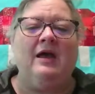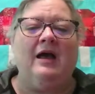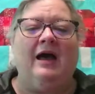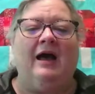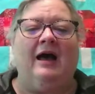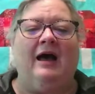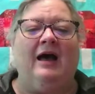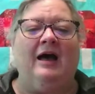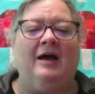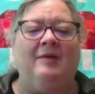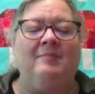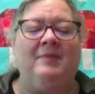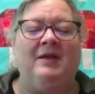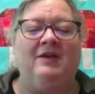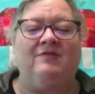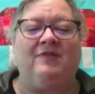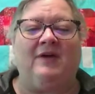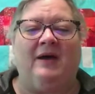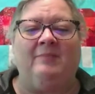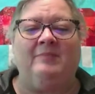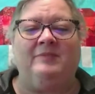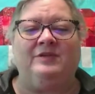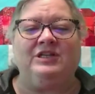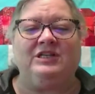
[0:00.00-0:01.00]
If
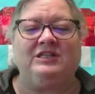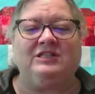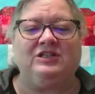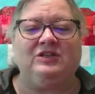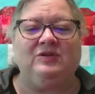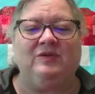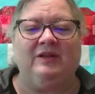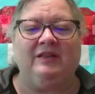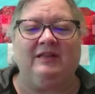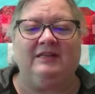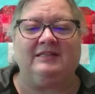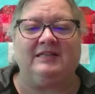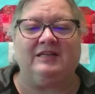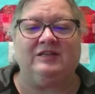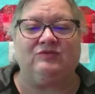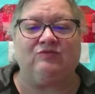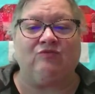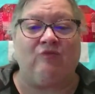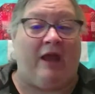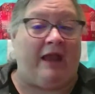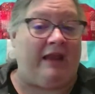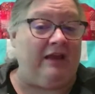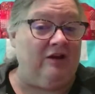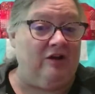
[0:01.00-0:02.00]
I'm just doing this as
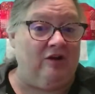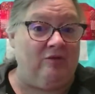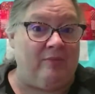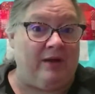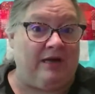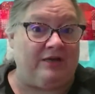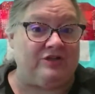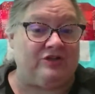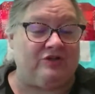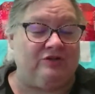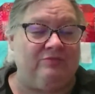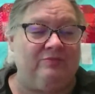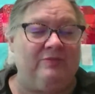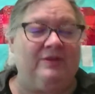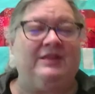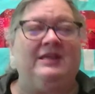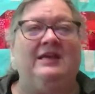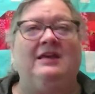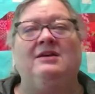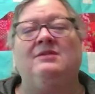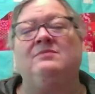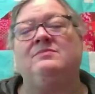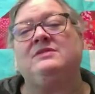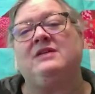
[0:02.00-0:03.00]
regular mushroom
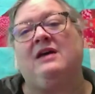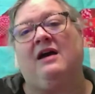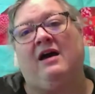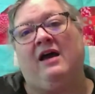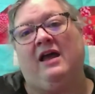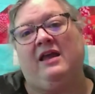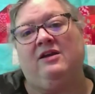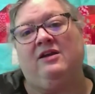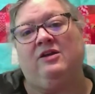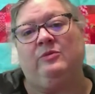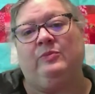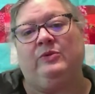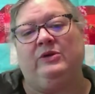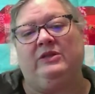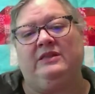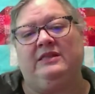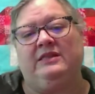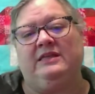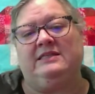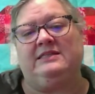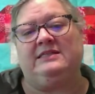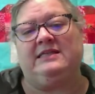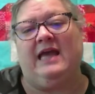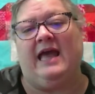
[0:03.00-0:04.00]
themed, I could put
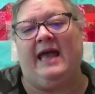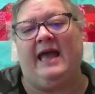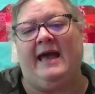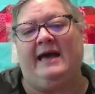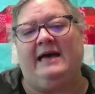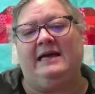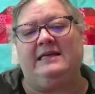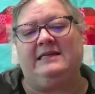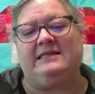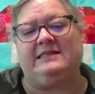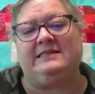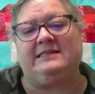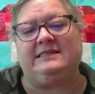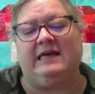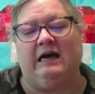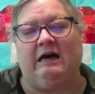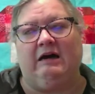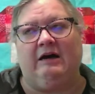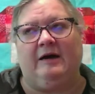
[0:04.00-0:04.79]
this as